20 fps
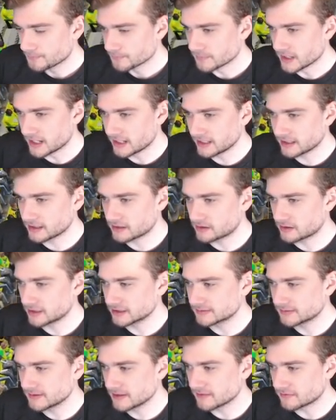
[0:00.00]
Bennett,
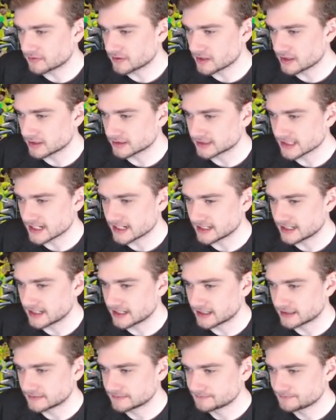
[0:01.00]
Crosby, and Frost out
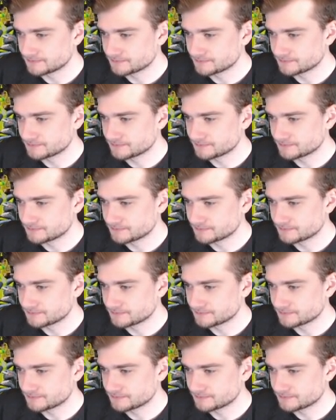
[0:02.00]
here.